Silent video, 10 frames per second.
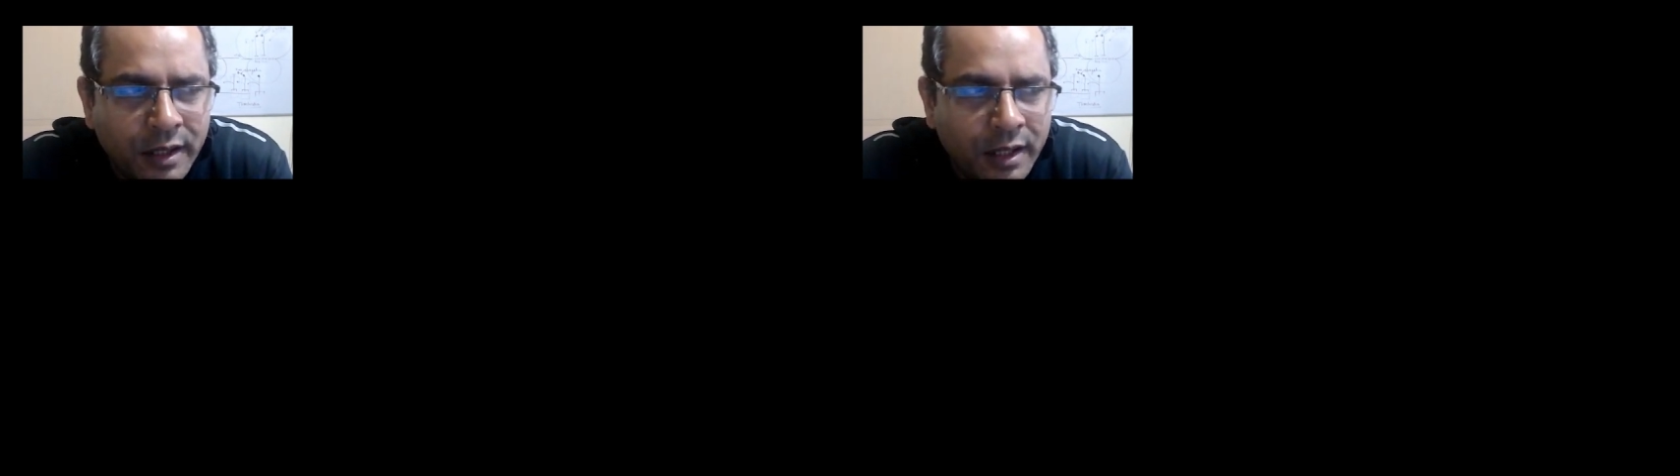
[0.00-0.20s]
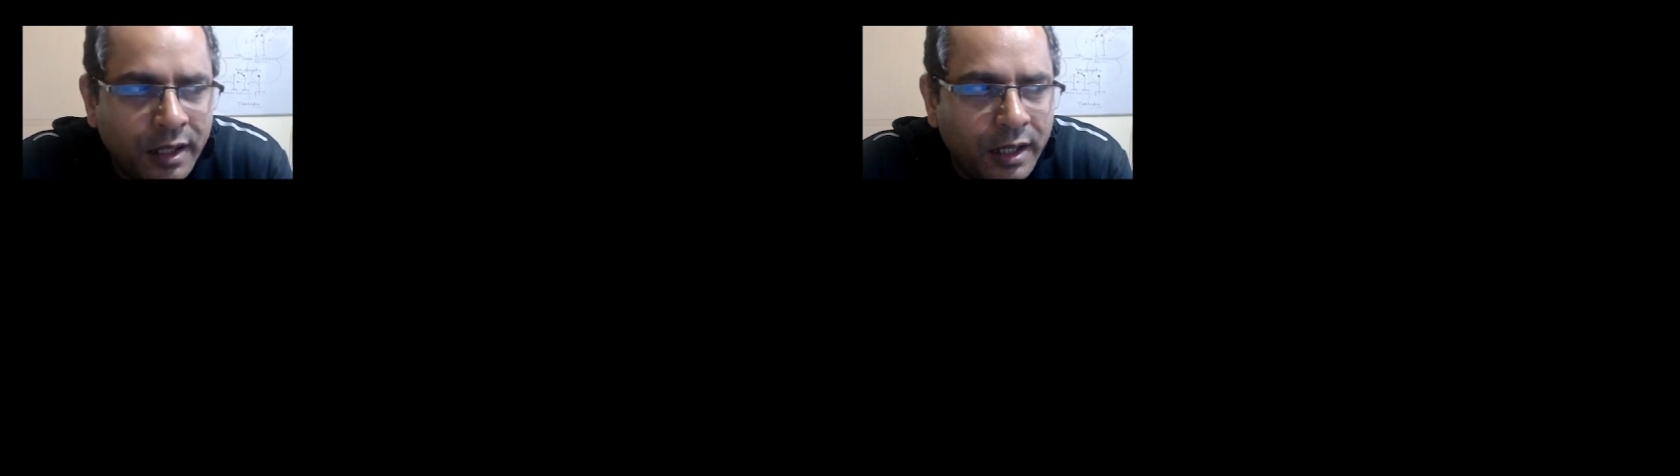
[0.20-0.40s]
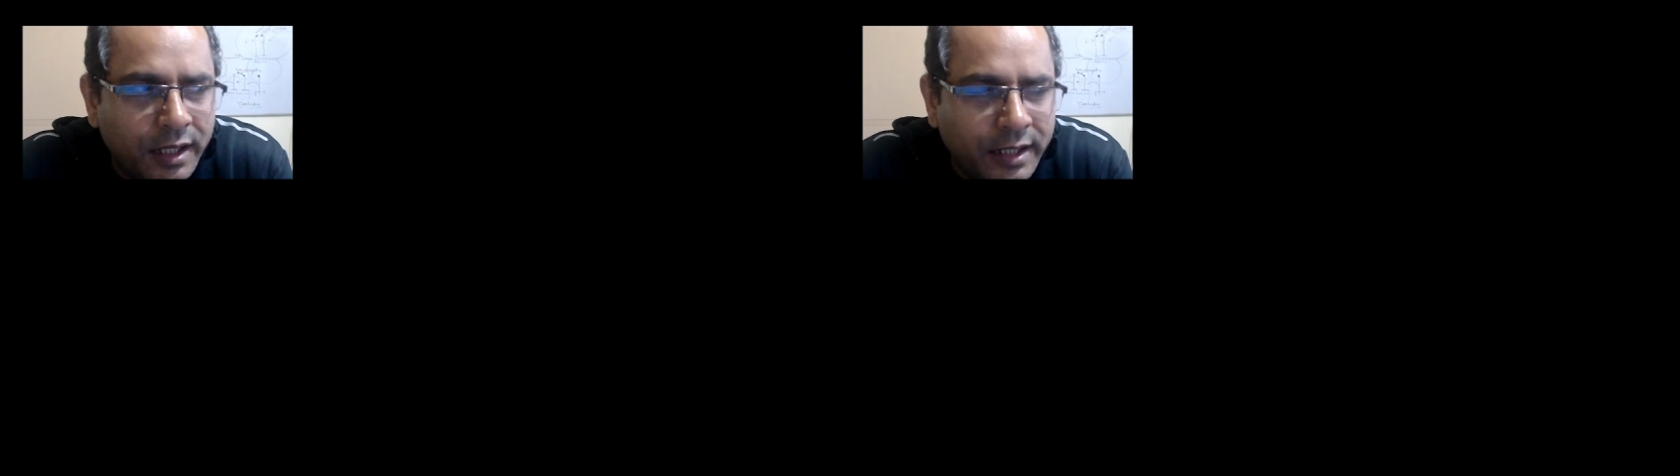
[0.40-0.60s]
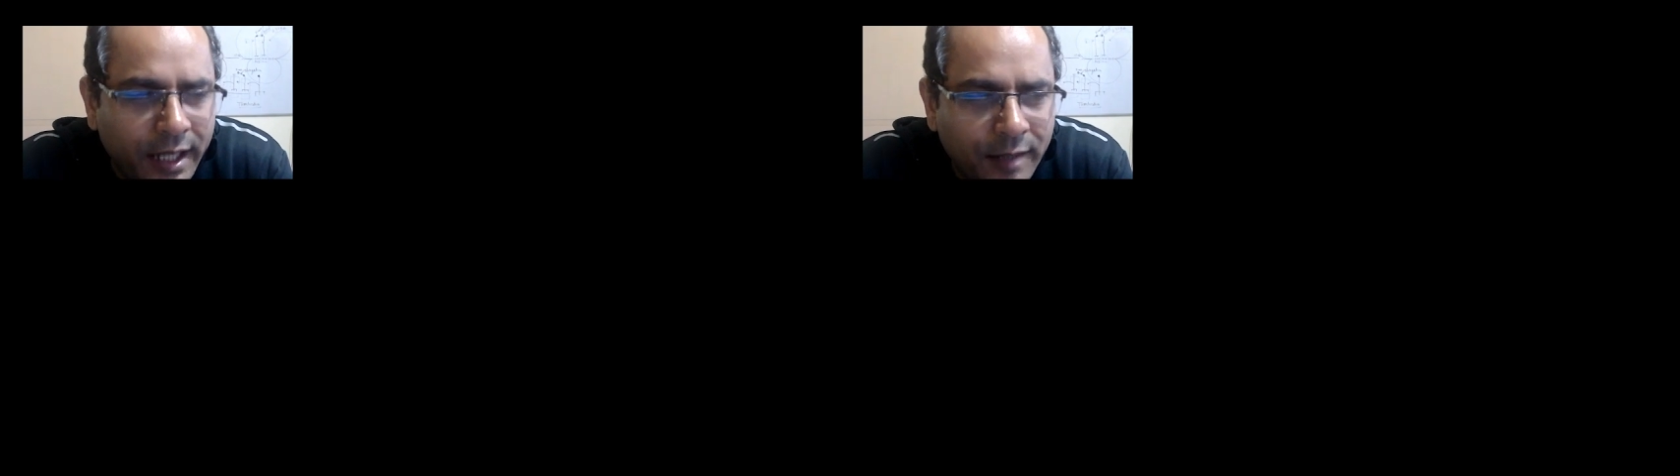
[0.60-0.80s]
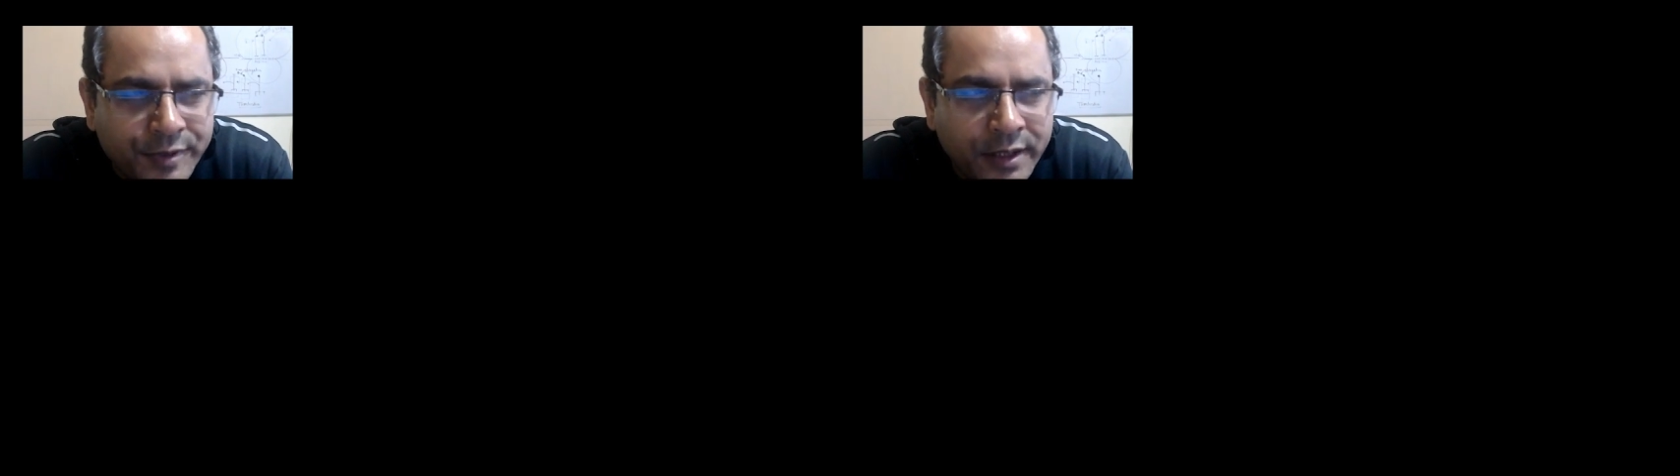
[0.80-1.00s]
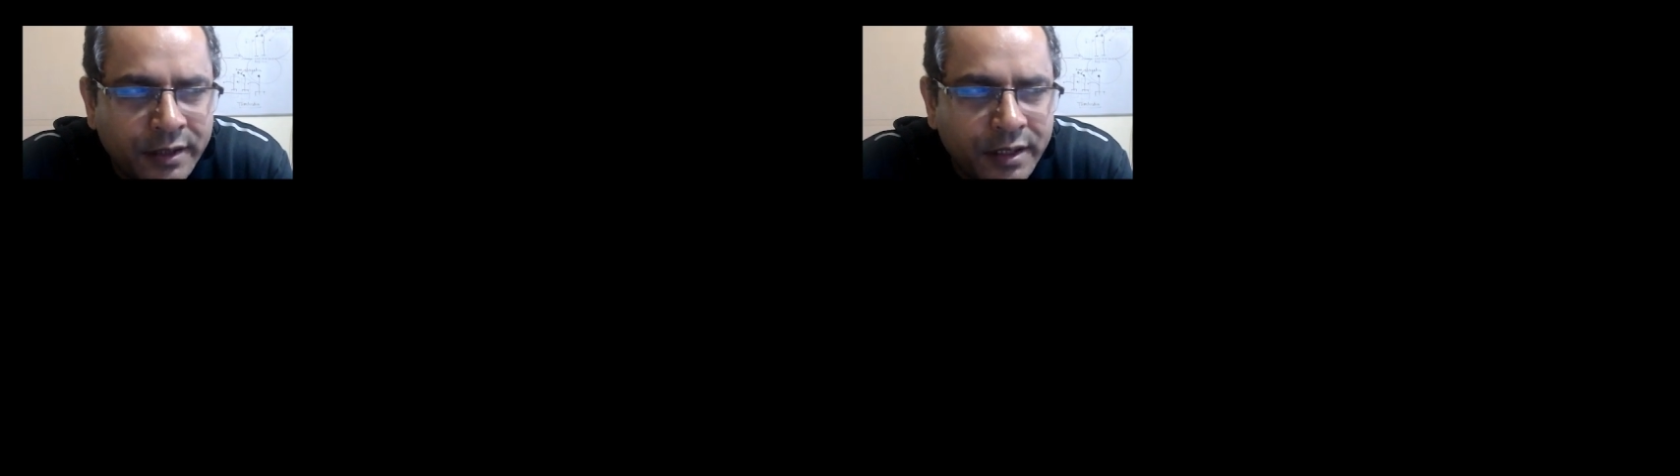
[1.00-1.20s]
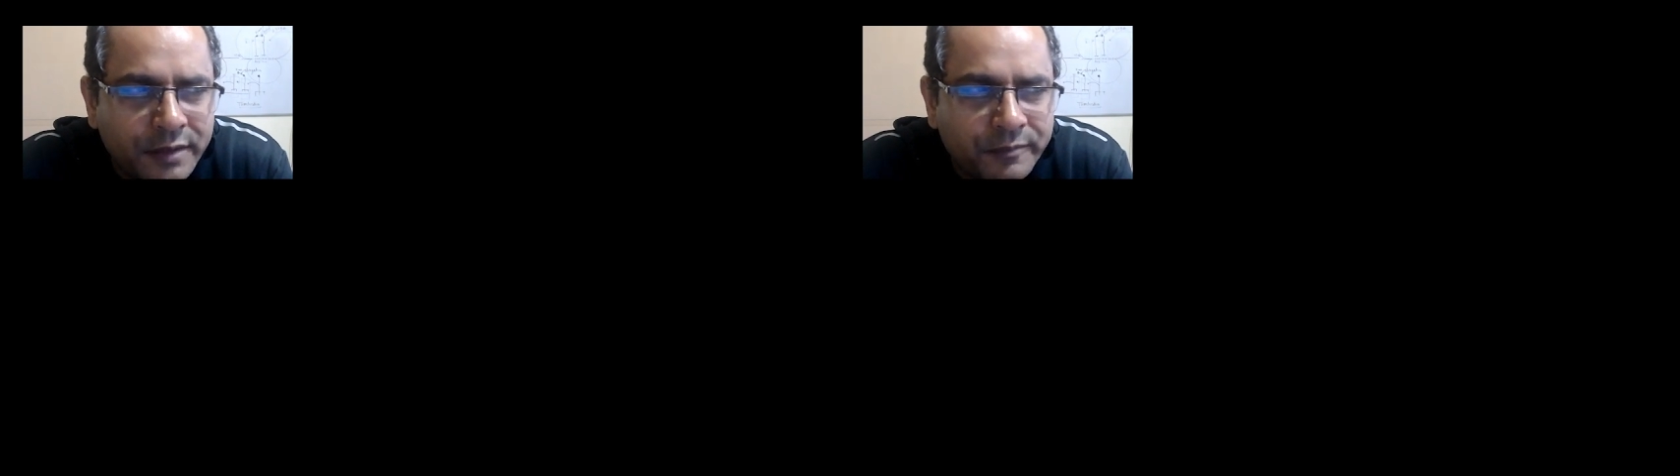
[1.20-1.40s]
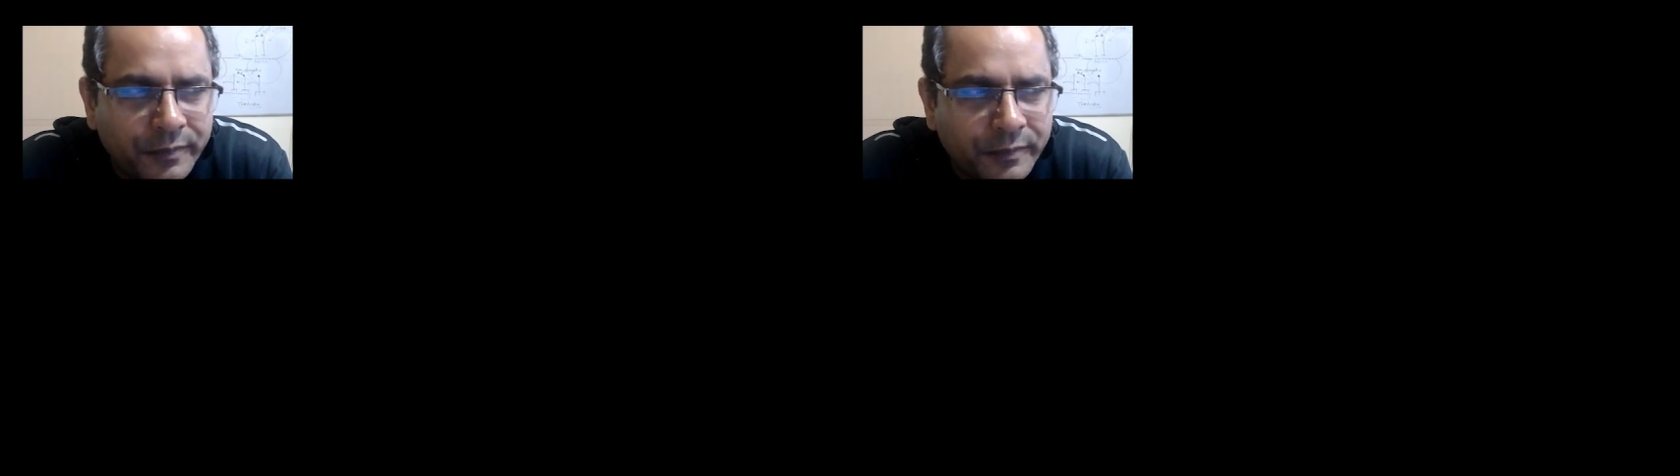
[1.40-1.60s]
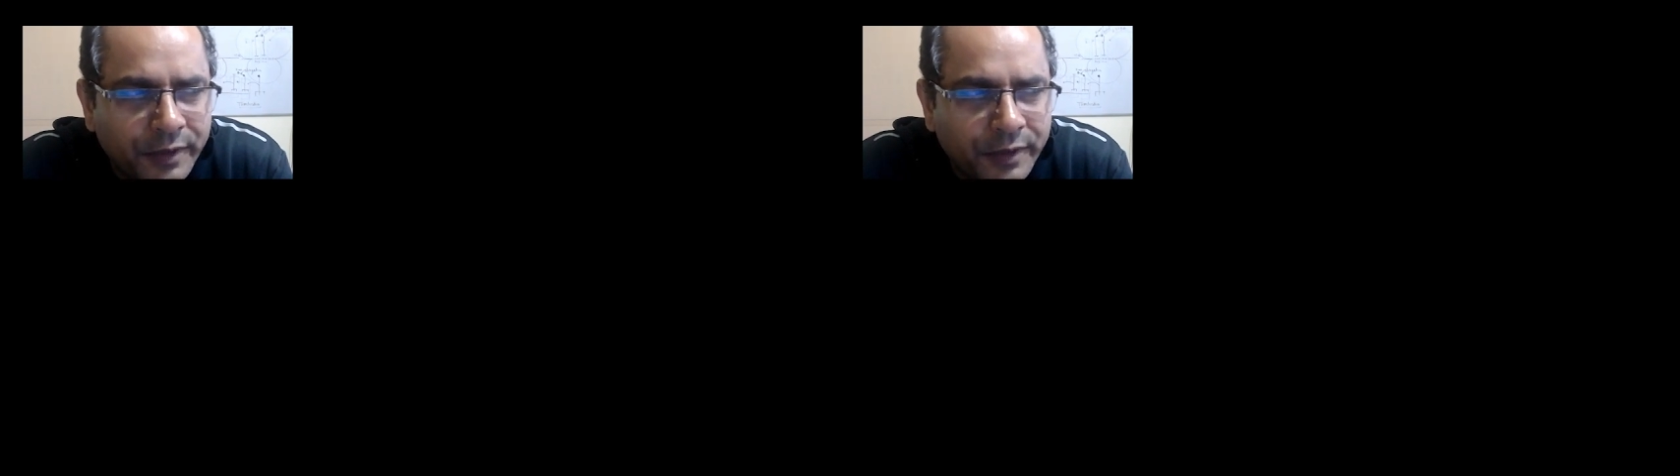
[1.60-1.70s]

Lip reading: it helps in the